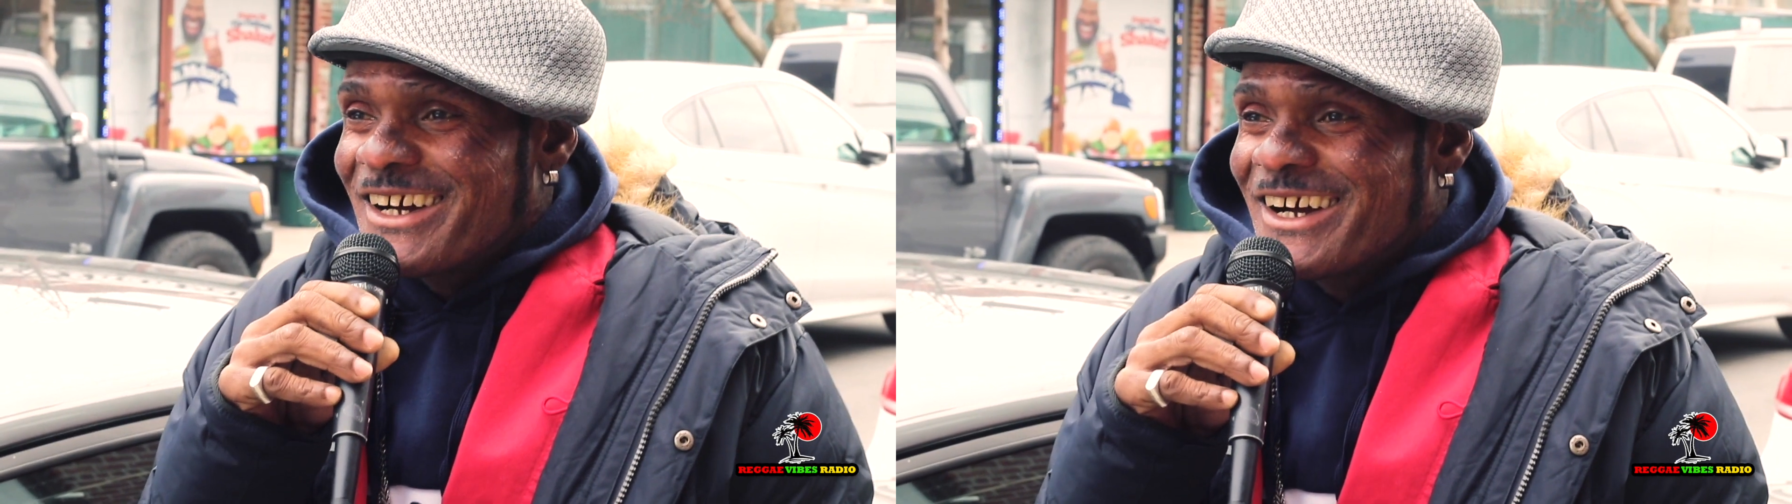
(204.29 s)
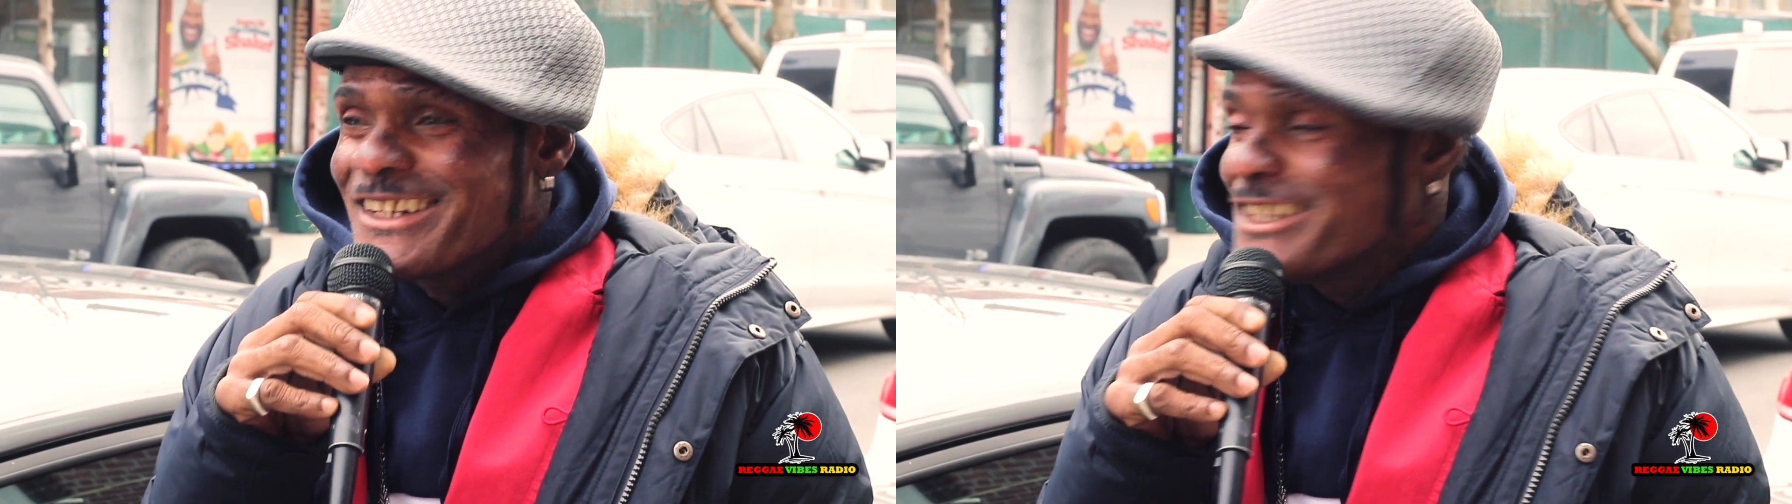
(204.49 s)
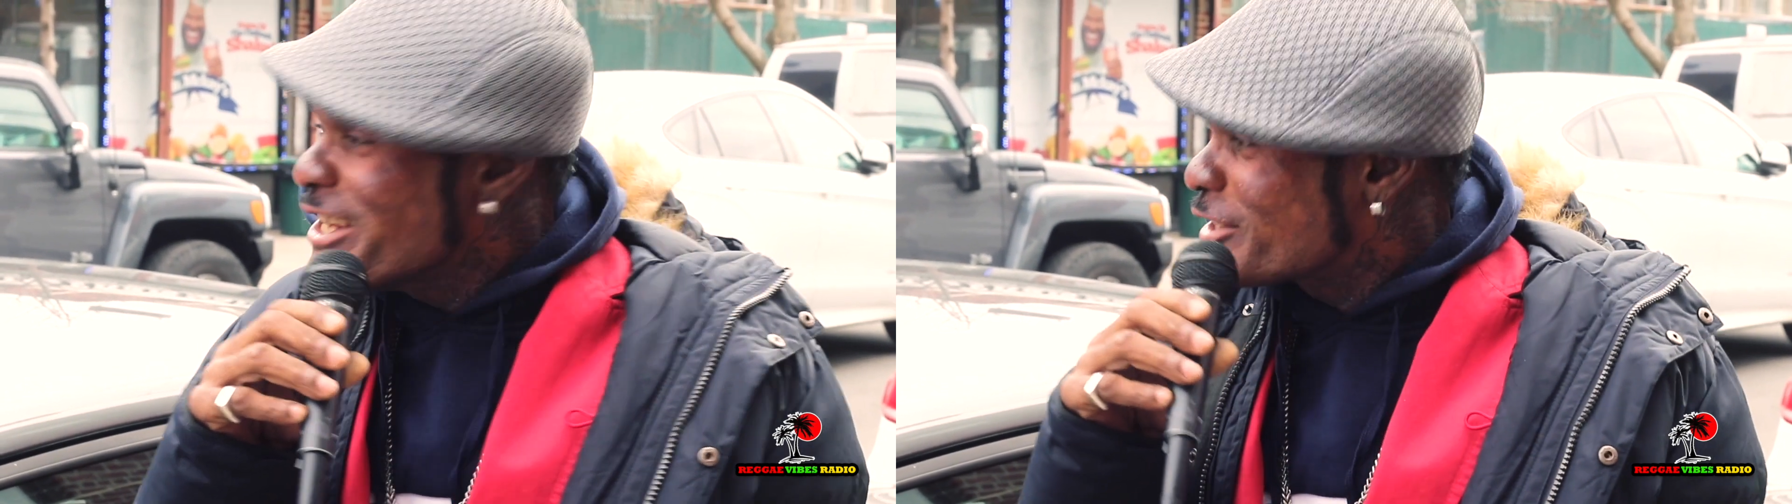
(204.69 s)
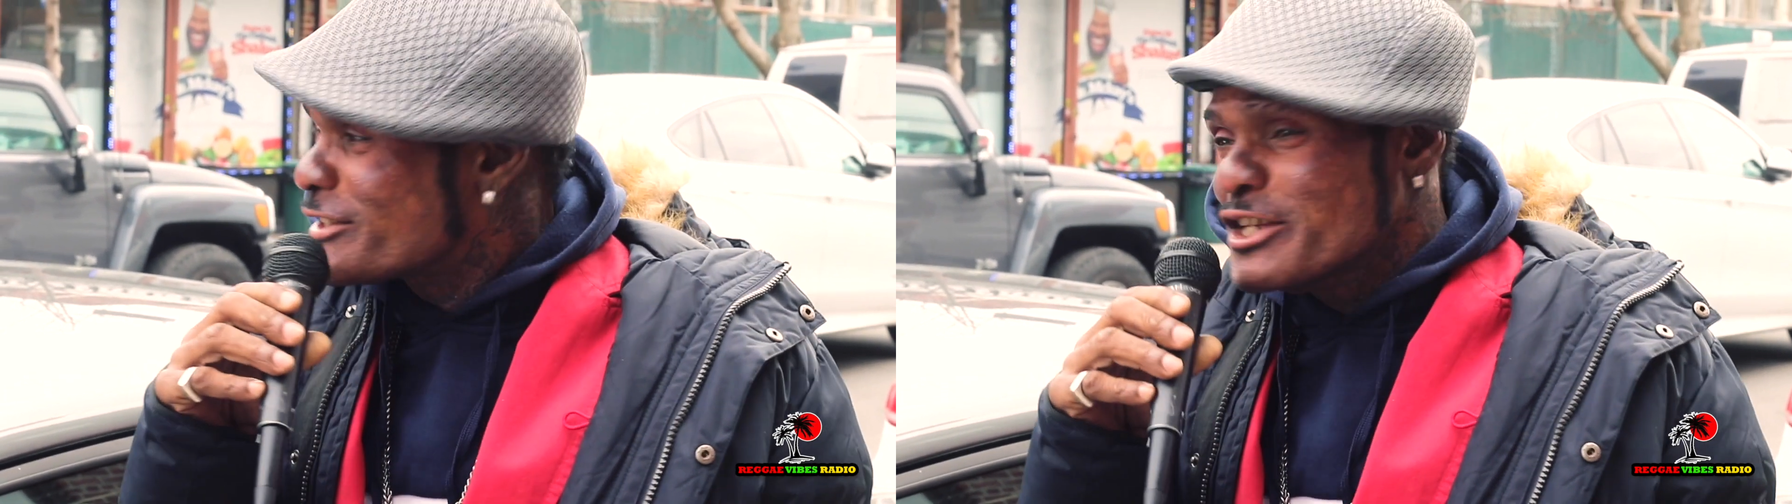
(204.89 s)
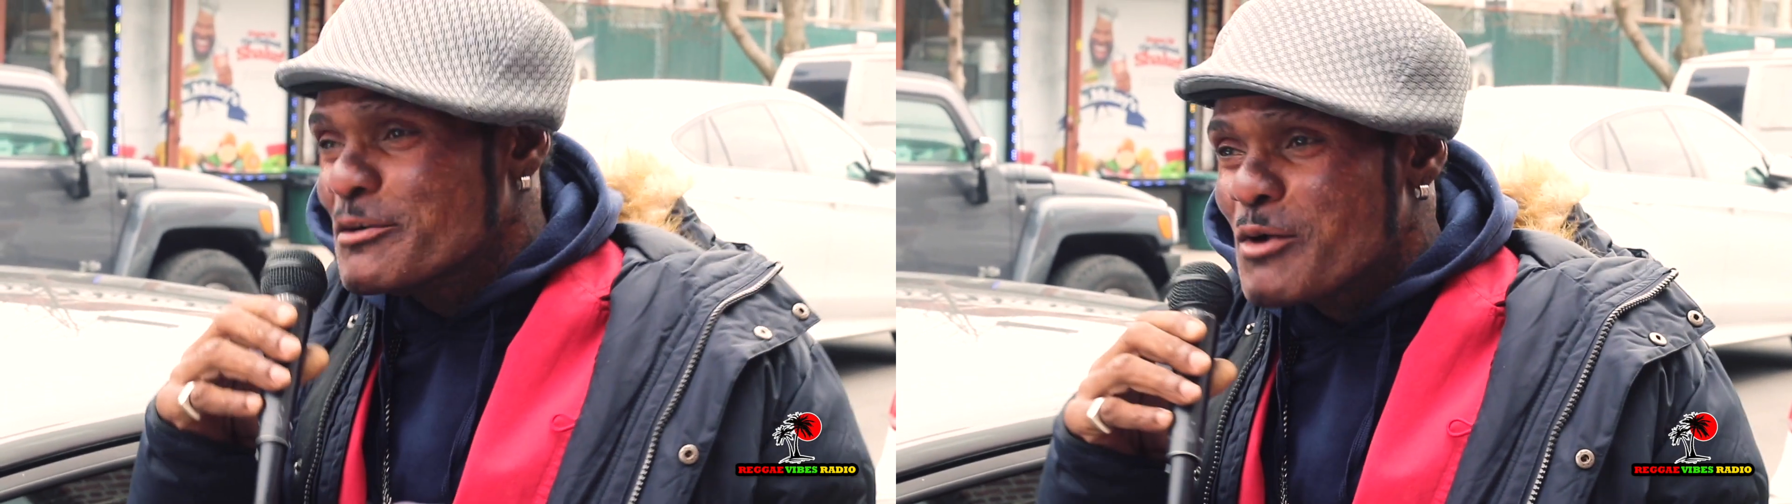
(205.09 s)
And the
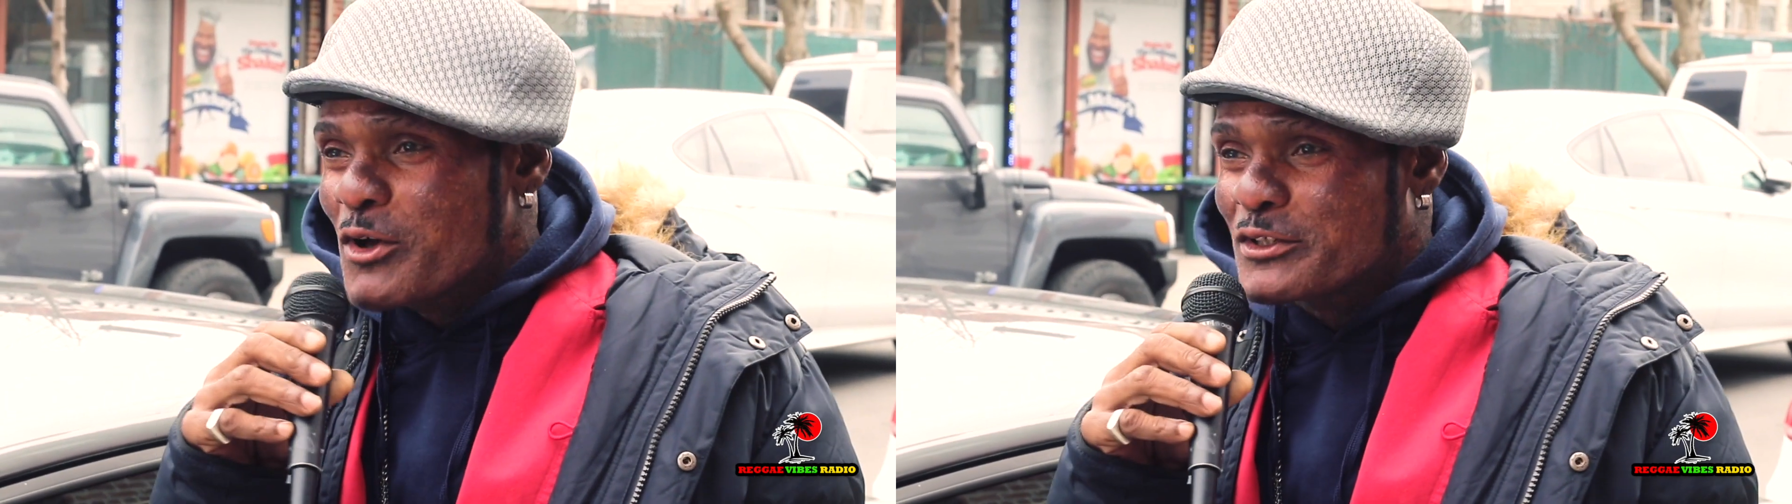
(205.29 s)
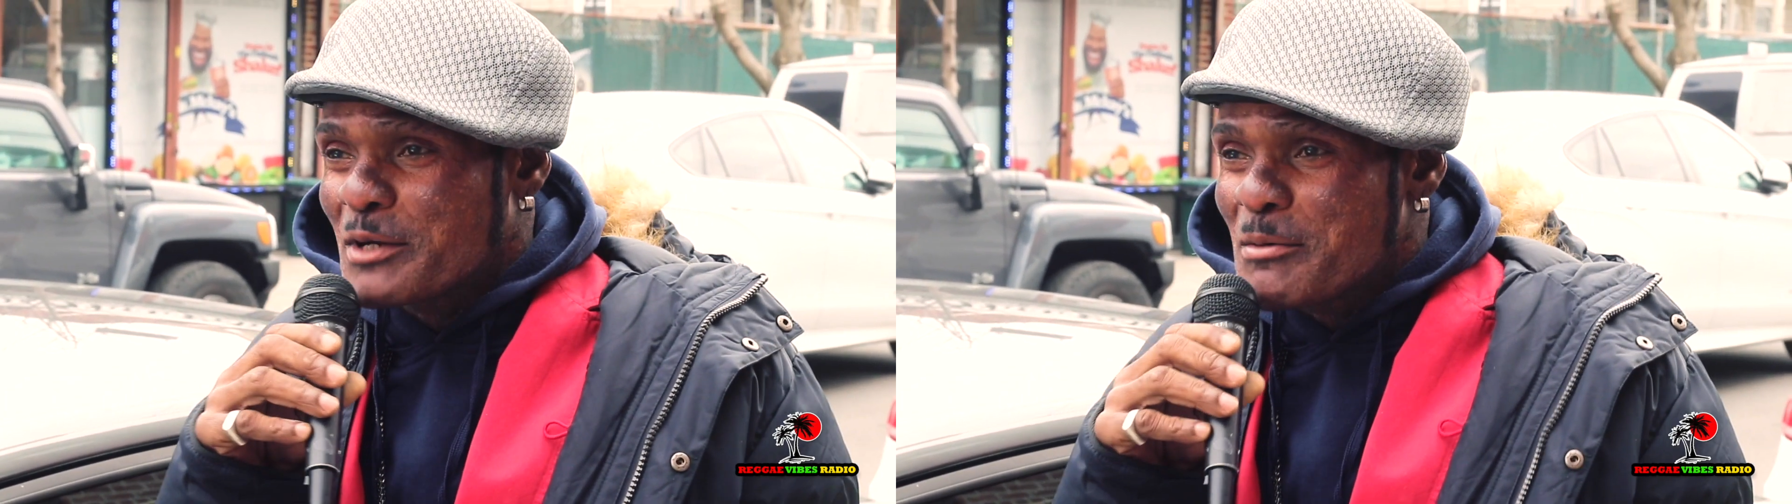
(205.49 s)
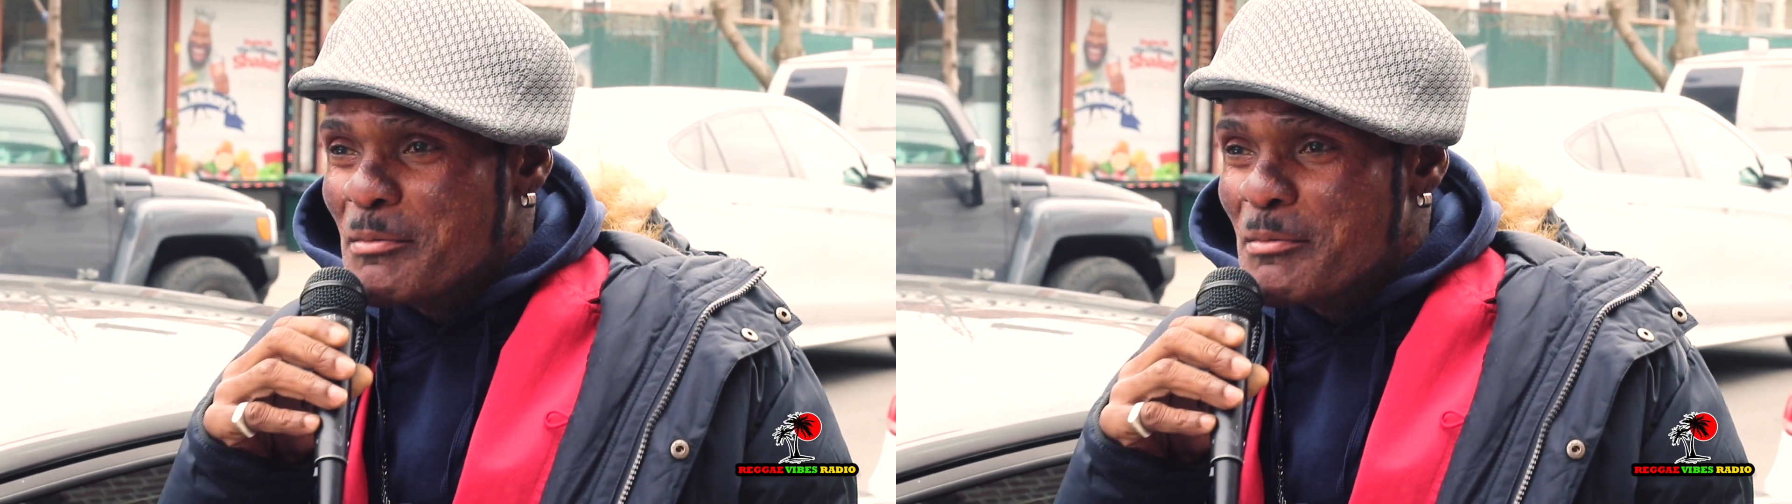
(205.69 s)
next day, I go sub